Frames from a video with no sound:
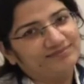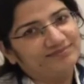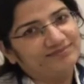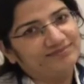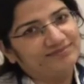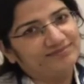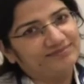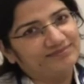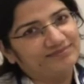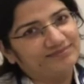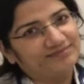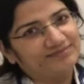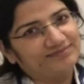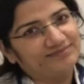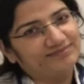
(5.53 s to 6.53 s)

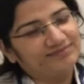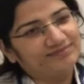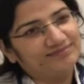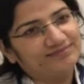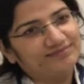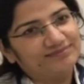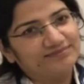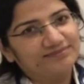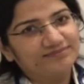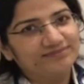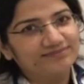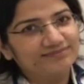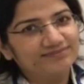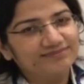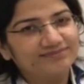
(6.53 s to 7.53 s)

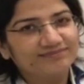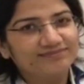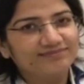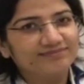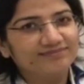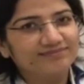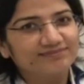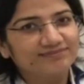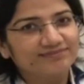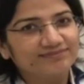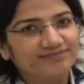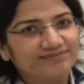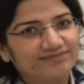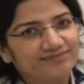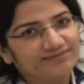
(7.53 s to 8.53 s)

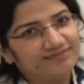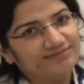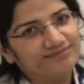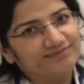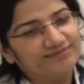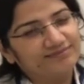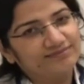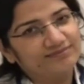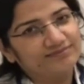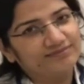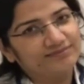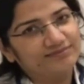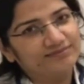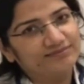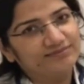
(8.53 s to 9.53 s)

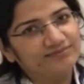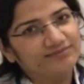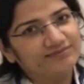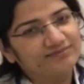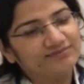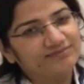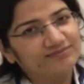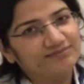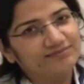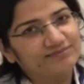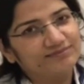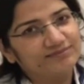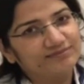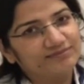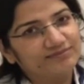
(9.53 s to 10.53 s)

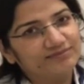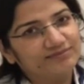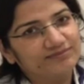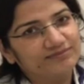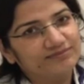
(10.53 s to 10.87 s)
(not speaking)